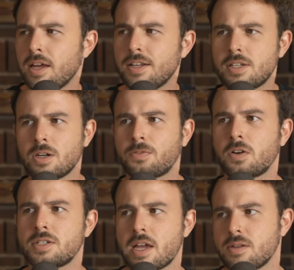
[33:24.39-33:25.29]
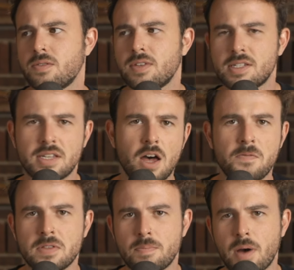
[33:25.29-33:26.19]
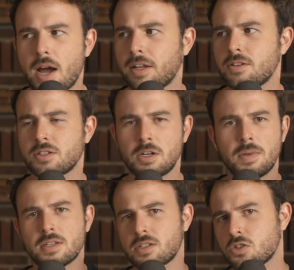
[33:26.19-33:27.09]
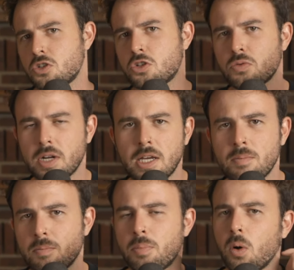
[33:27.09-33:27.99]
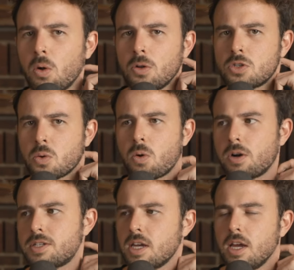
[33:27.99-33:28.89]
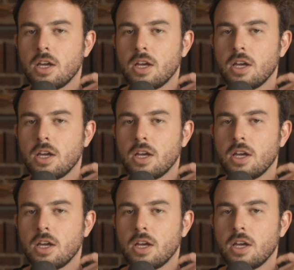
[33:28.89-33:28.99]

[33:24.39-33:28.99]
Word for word: and it's in your first house of the self and the body there's going to be this extreme pull towards